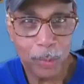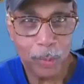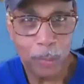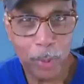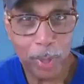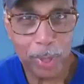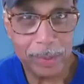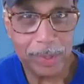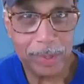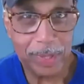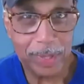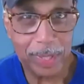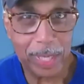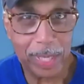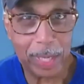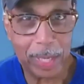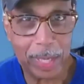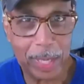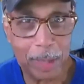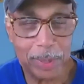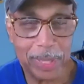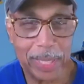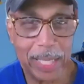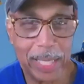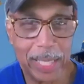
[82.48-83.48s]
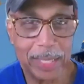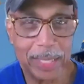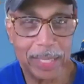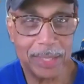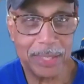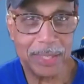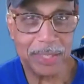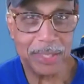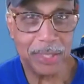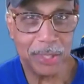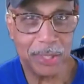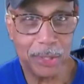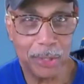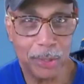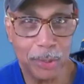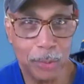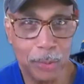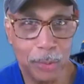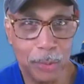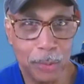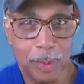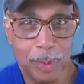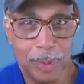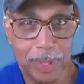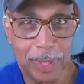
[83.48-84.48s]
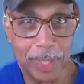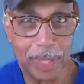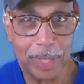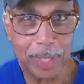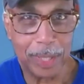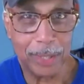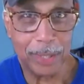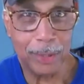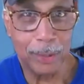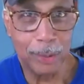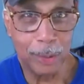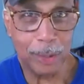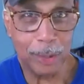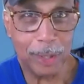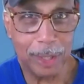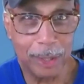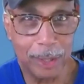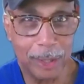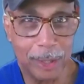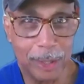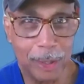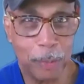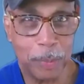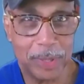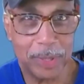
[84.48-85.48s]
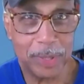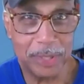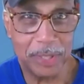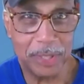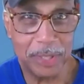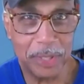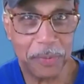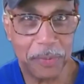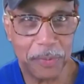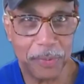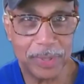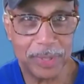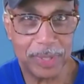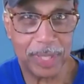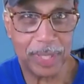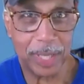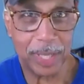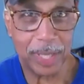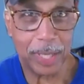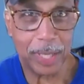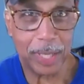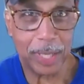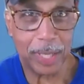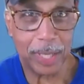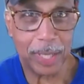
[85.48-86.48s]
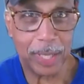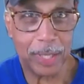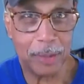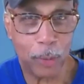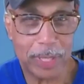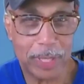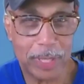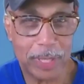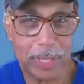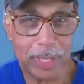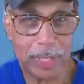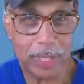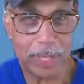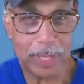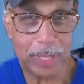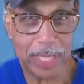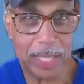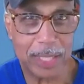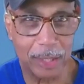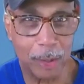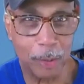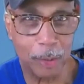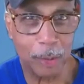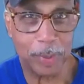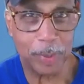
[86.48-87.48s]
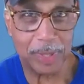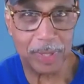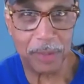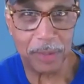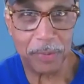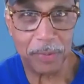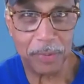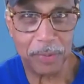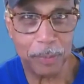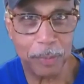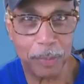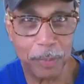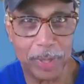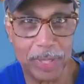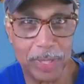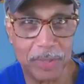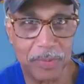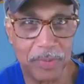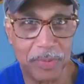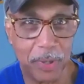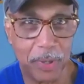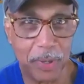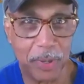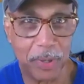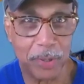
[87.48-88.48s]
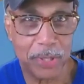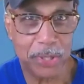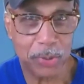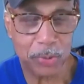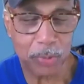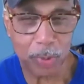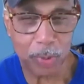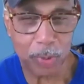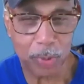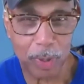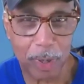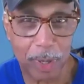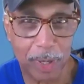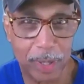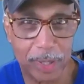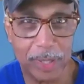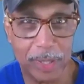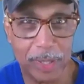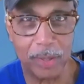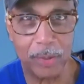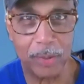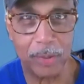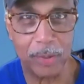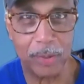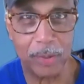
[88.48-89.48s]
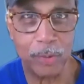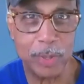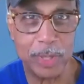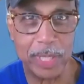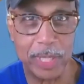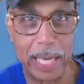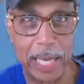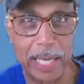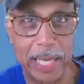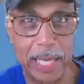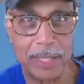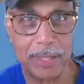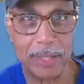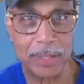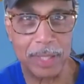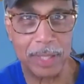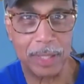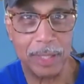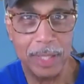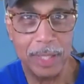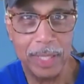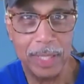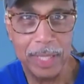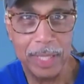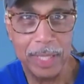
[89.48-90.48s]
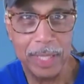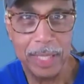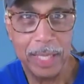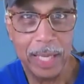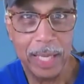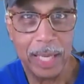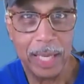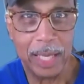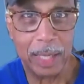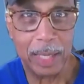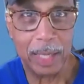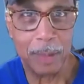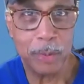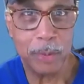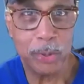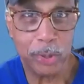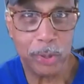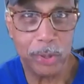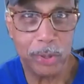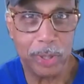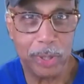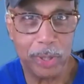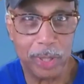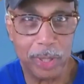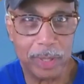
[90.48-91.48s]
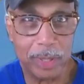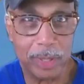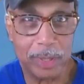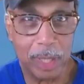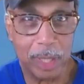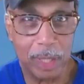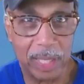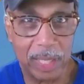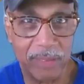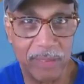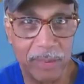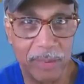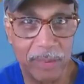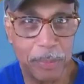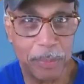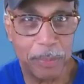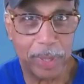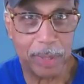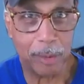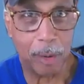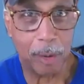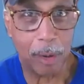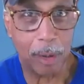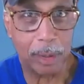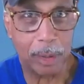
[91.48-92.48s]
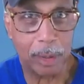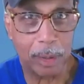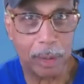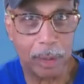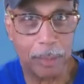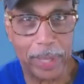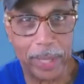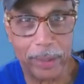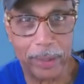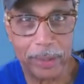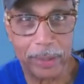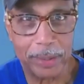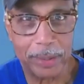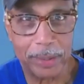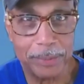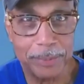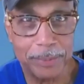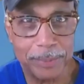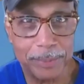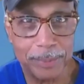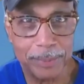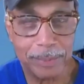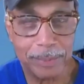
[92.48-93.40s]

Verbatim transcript: doing well today. I'm glad to see you. Uh, you look a little bit different today. Your voice sounds a little bit different, but it's very strong and enthusiastic and I'm sure you're going to tell everybody all about it.